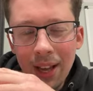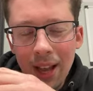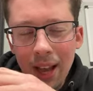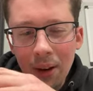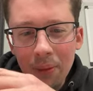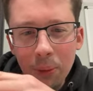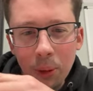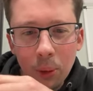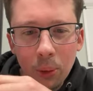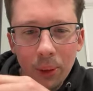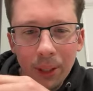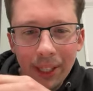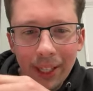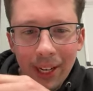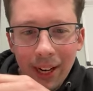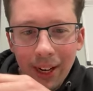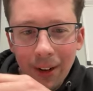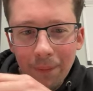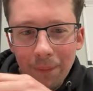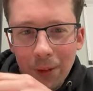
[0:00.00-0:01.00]
we're working
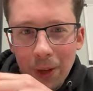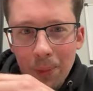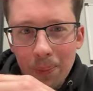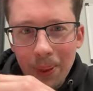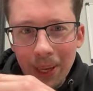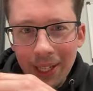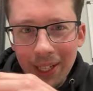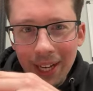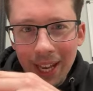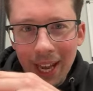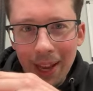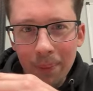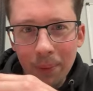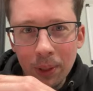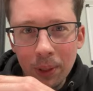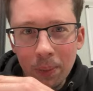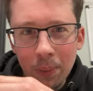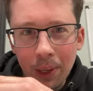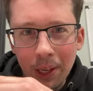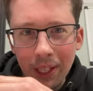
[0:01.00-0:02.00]
on a few big
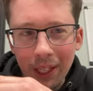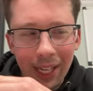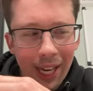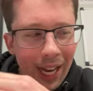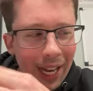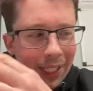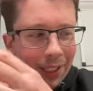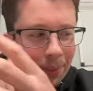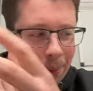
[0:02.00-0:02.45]
names, but guys,